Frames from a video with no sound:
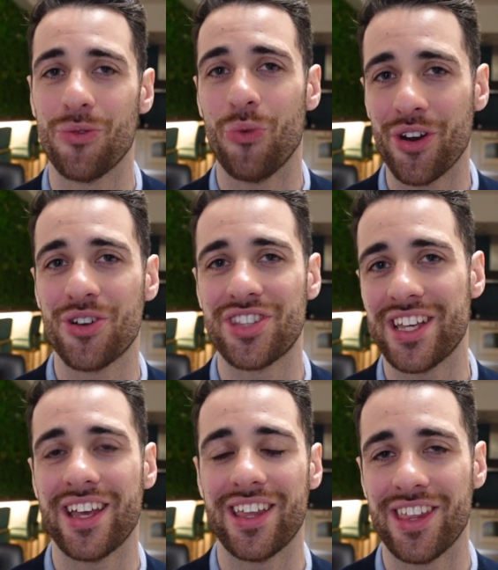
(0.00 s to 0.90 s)
the winners
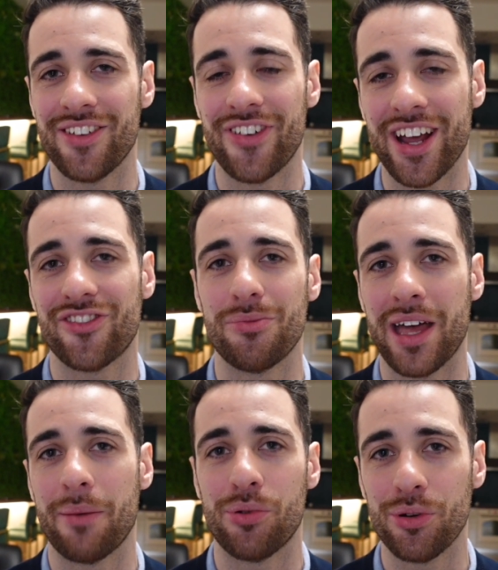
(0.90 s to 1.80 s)
they find from
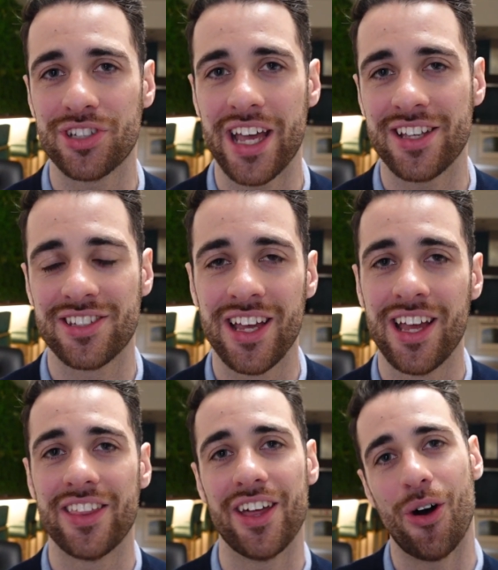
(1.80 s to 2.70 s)
that process,
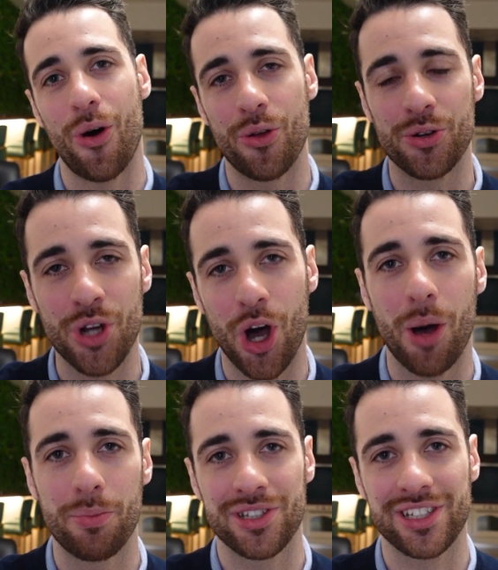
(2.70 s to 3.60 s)
that all their
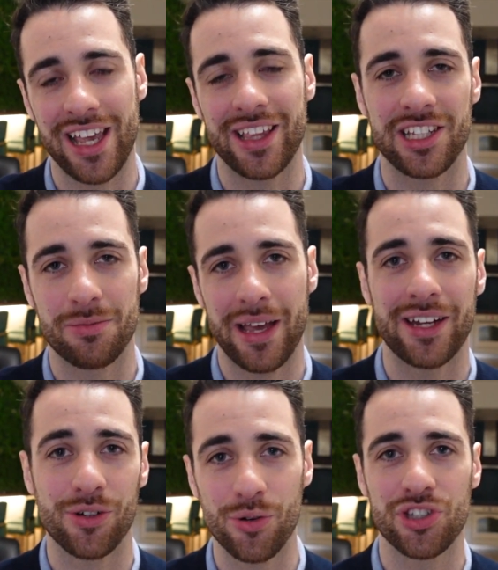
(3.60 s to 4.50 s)
top scaling
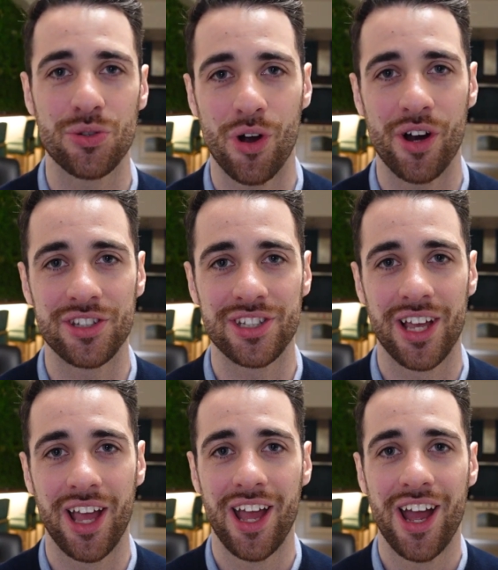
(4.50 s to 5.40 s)
spend goes towards,
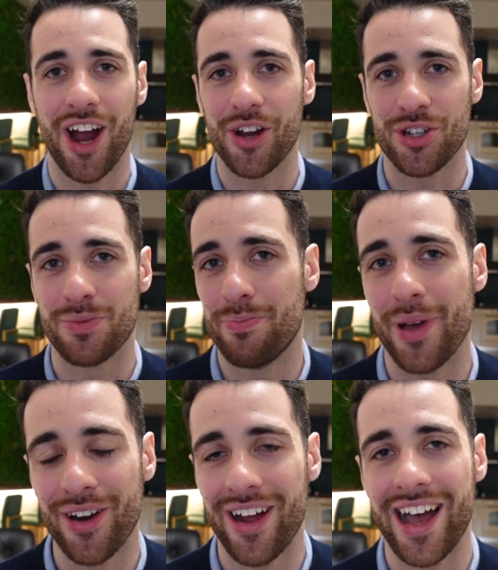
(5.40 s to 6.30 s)
are just
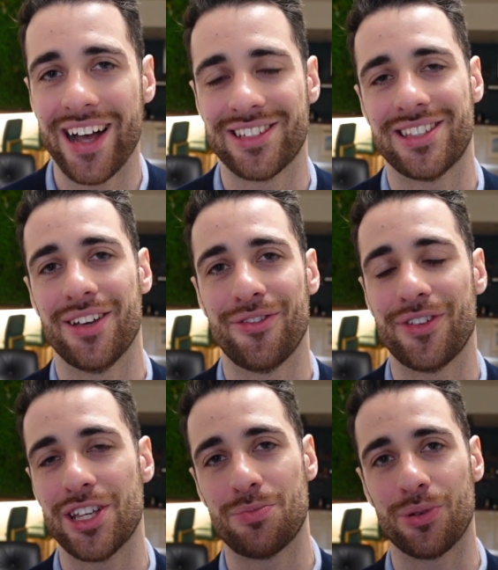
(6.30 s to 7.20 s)
better ads that
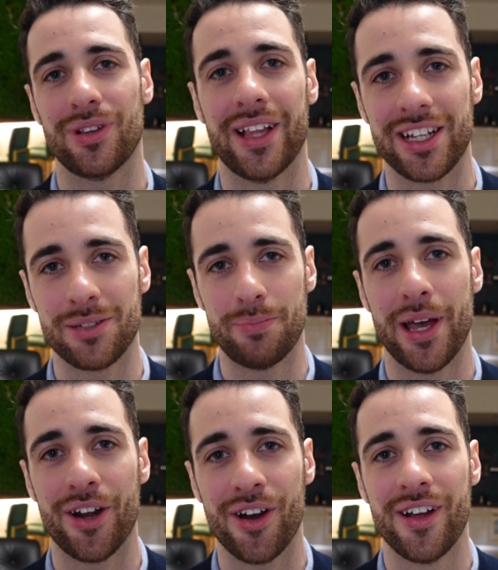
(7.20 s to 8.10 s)
Facebook likes
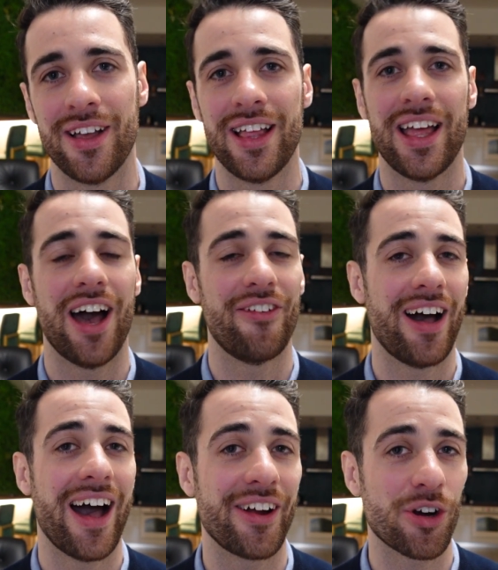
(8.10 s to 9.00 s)
better, have
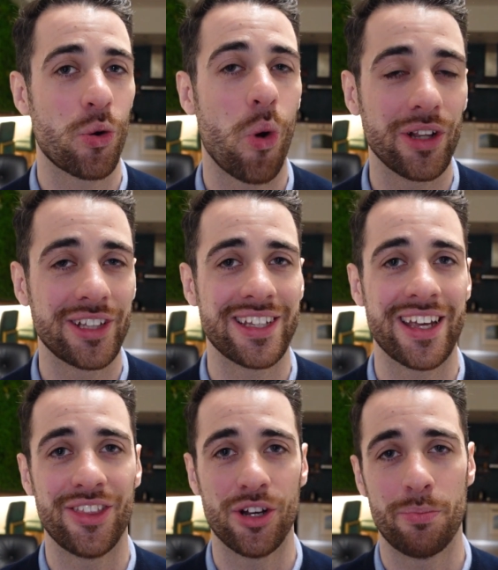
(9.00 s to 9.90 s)
higher
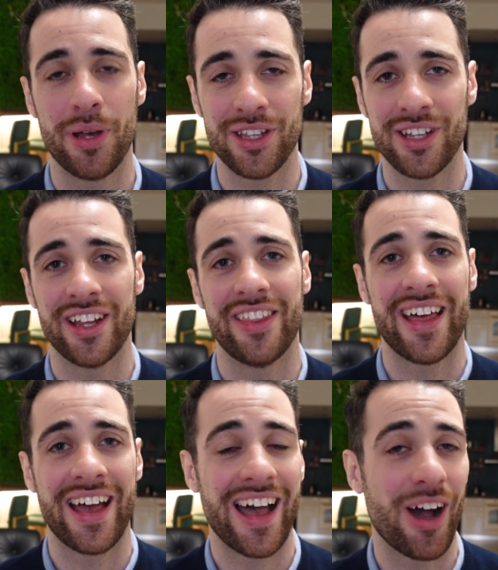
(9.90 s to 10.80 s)
quality in their opinion in
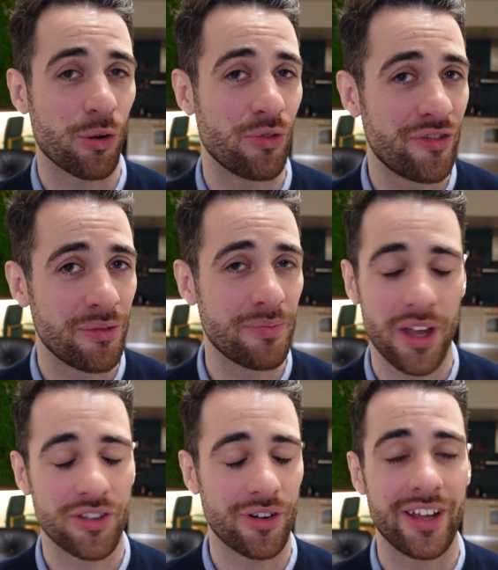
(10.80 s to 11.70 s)
that
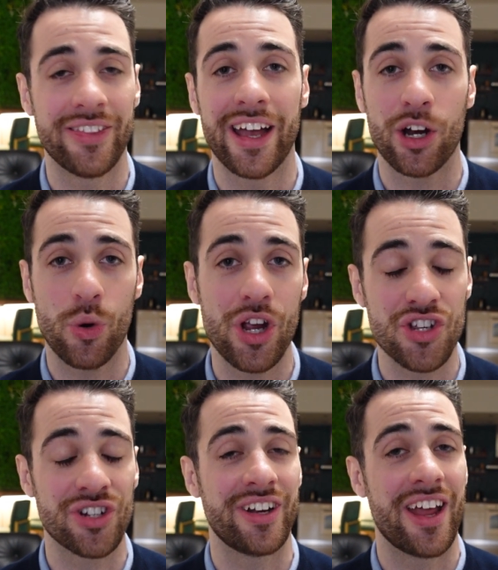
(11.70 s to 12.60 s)
in that
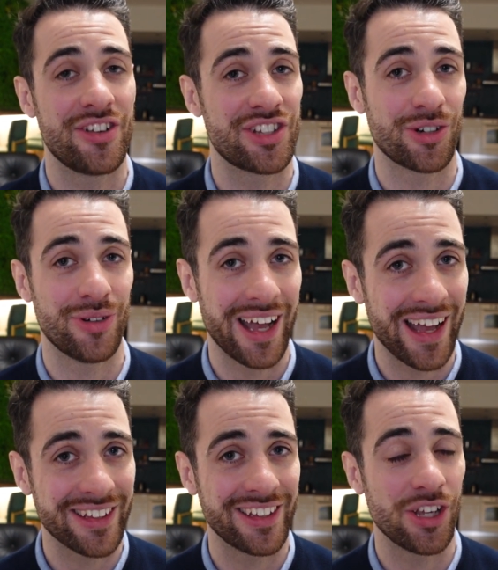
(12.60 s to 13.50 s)
equation on every single
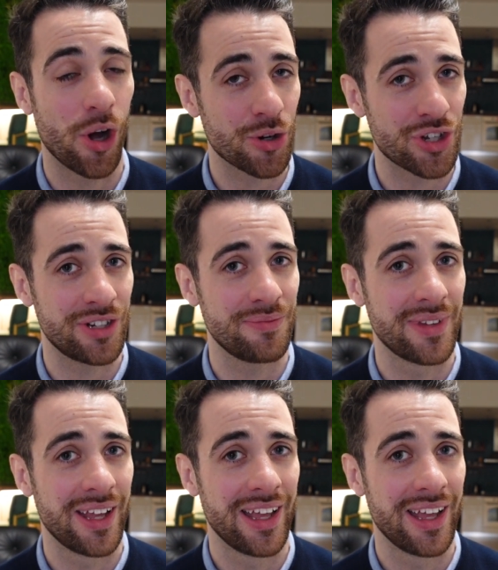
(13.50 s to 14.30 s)
ad in the auction,